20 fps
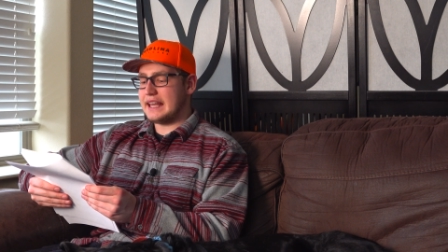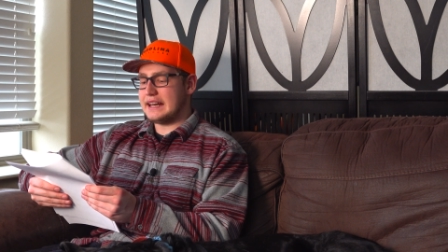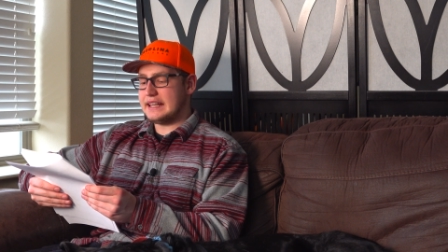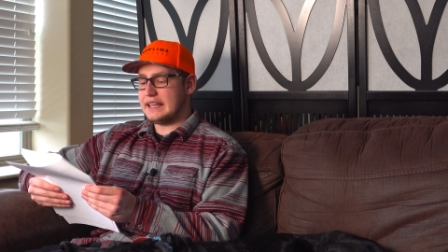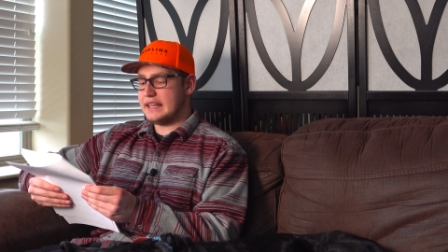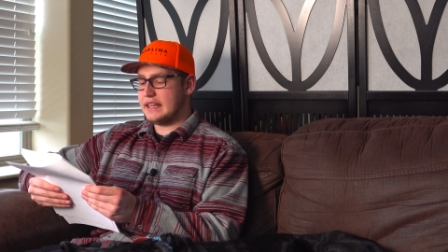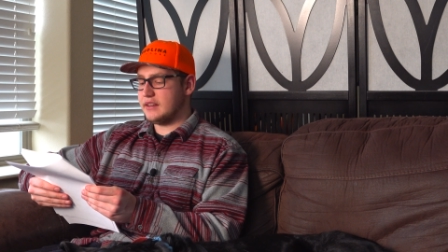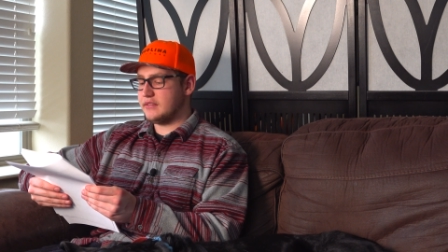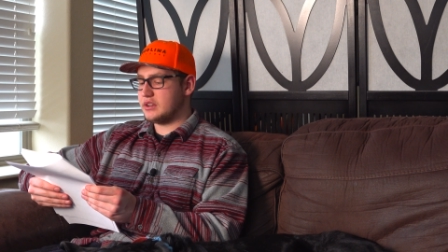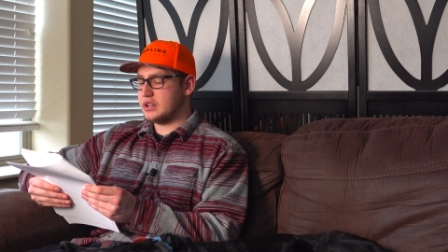
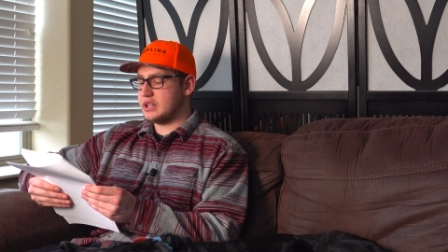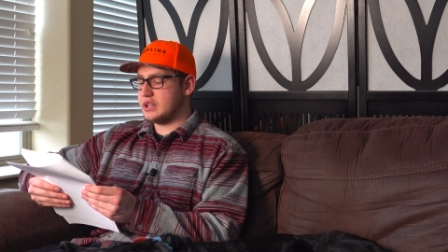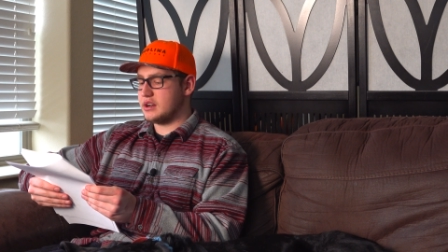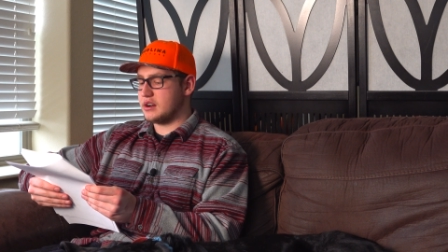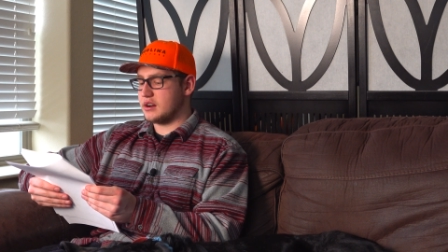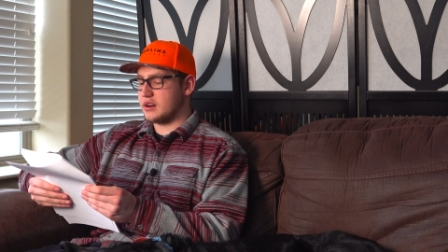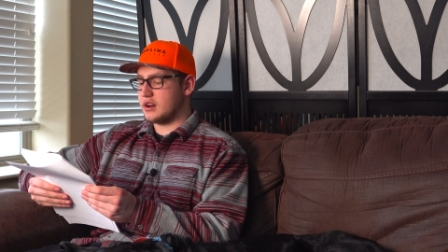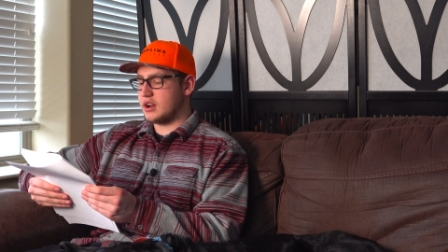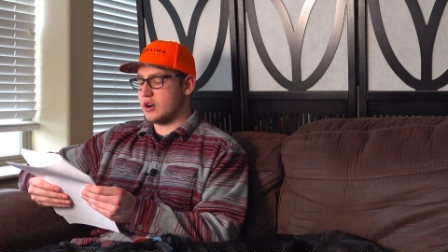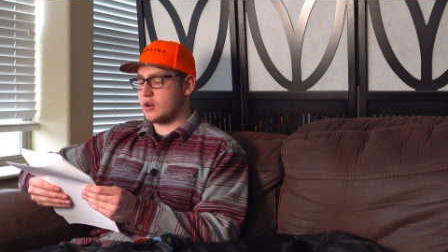any given
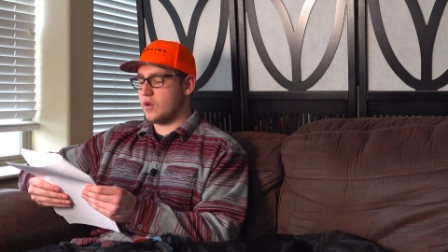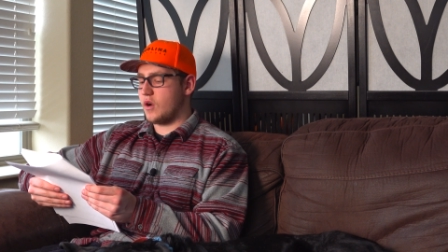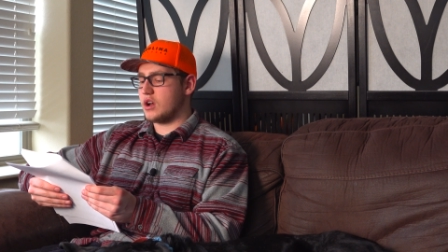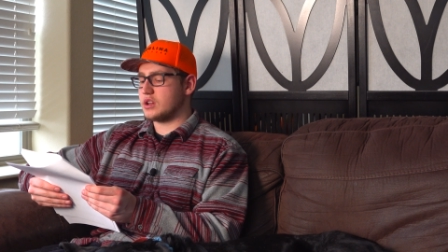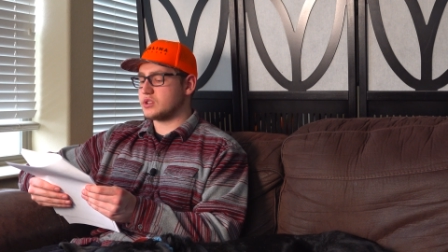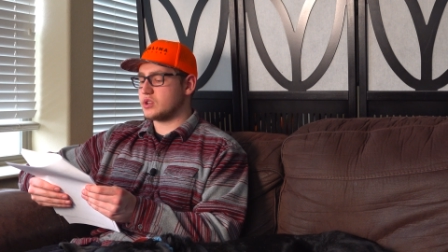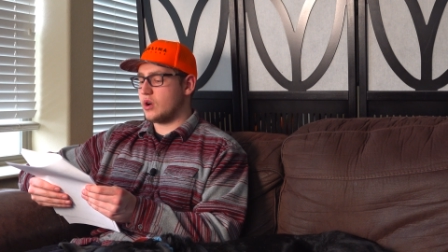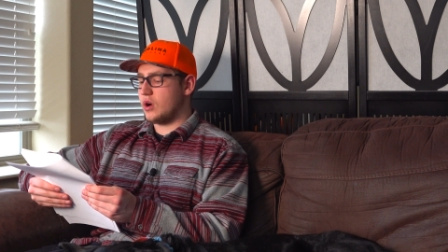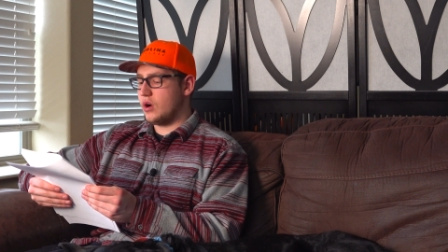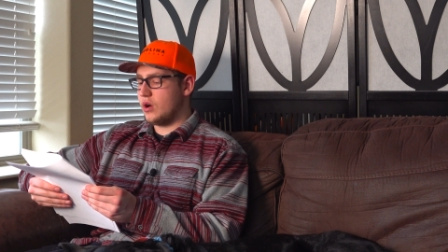year
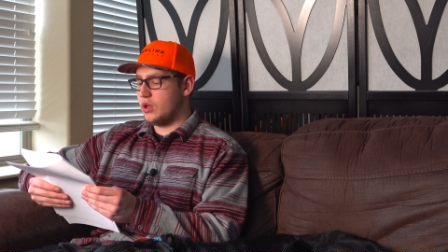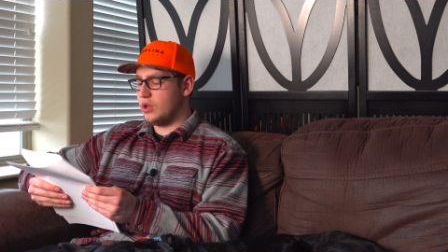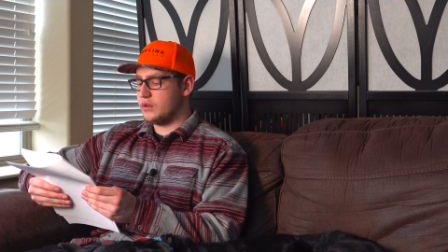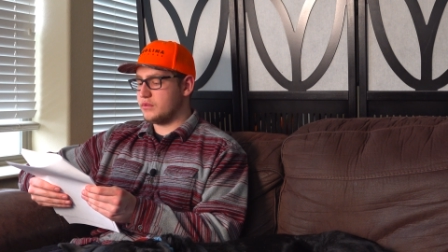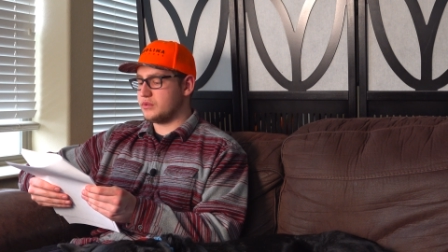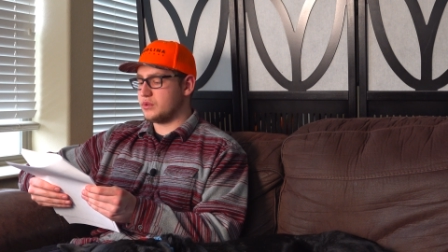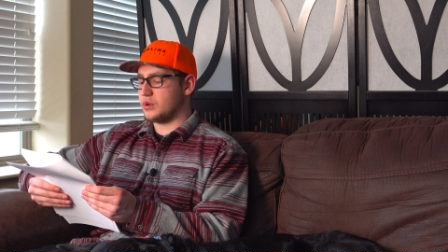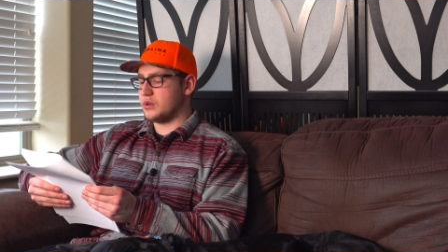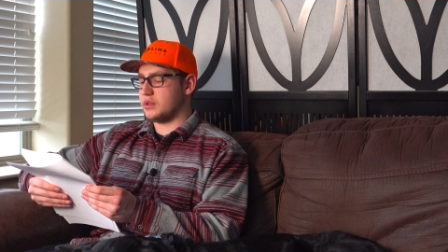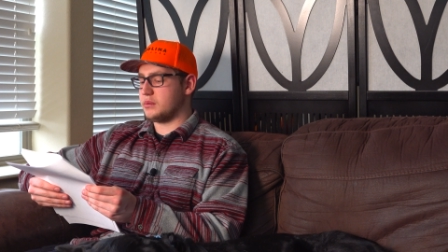across all
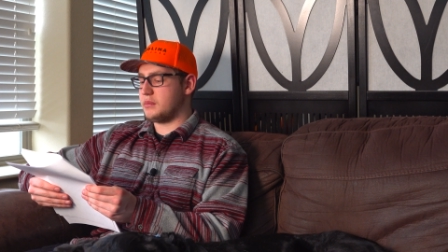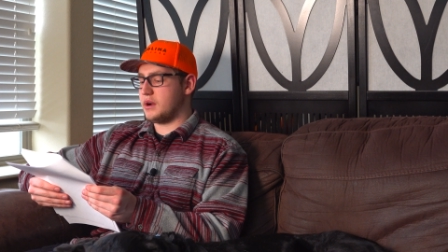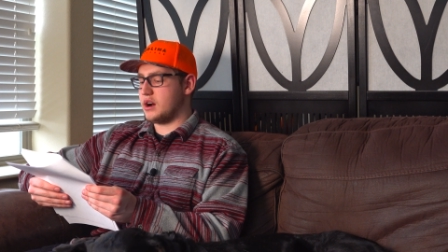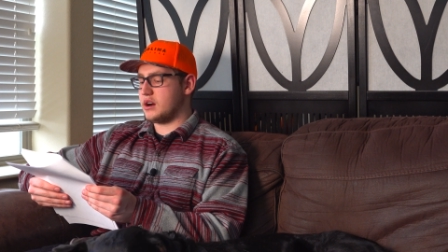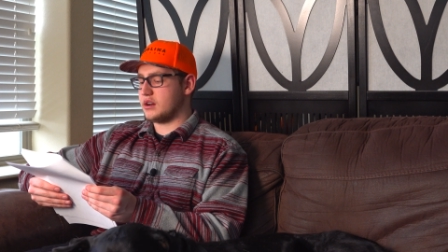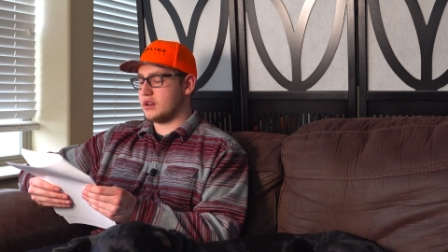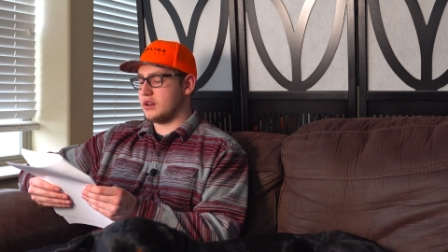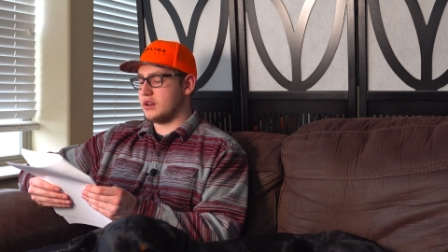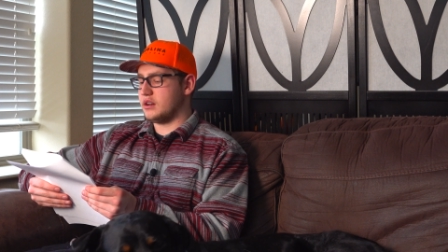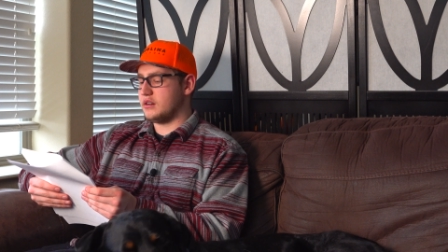of North
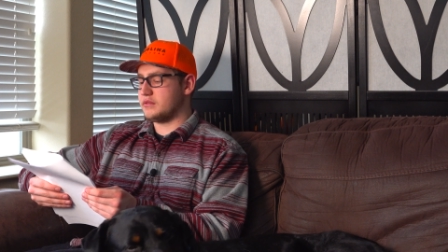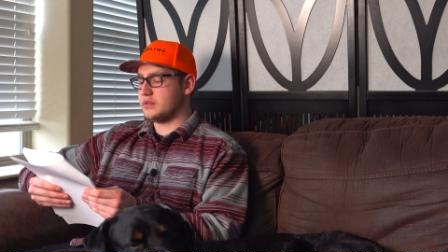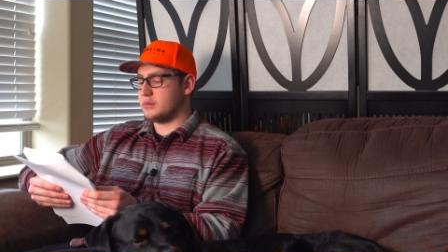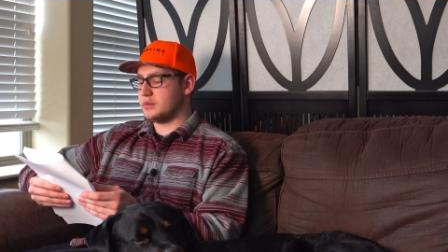America,